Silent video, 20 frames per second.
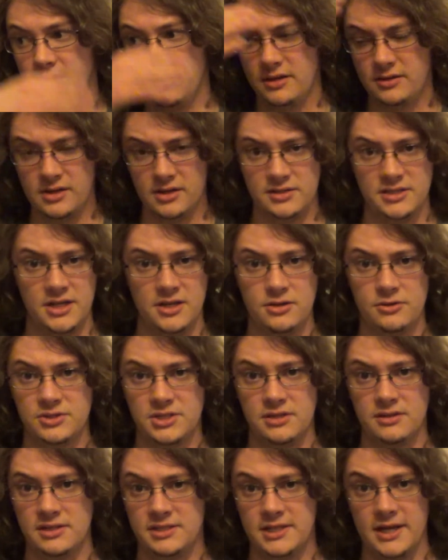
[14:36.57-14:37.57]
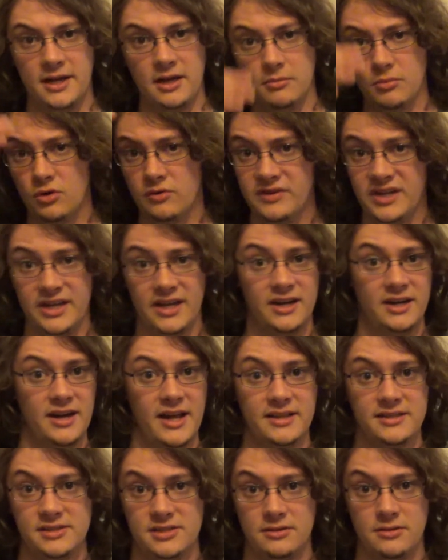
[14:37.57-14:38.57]
it continues in the 2nd movie, and it
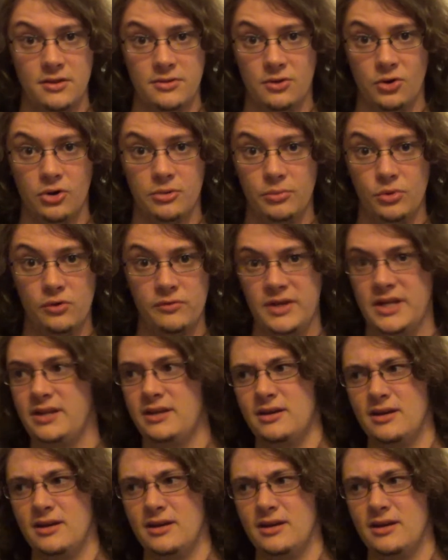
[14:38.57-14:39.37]
ends in the 3rd movie.